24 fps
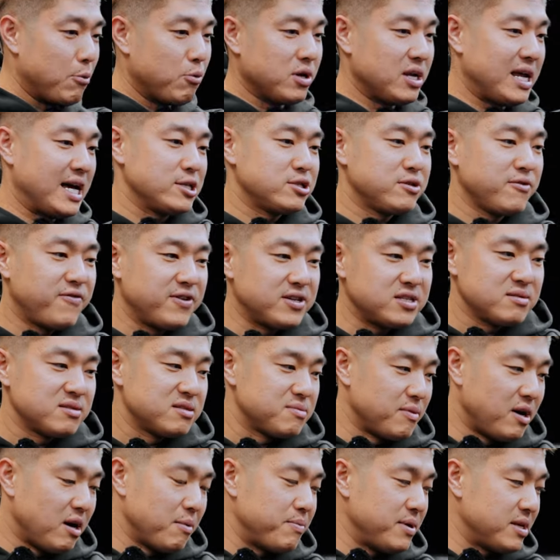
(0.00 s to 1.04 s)
We're gonna actually finish some
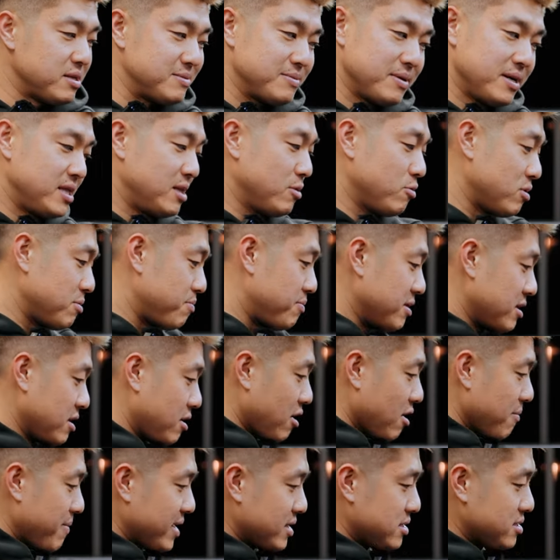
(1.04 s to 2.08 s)
small bits right, and then we'll put the
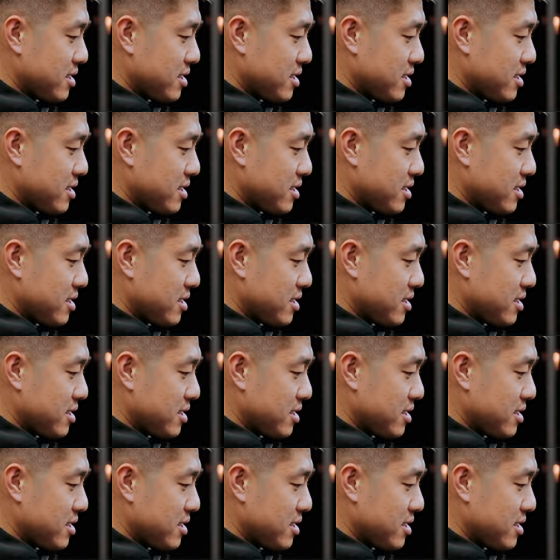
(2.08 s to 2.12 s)
car back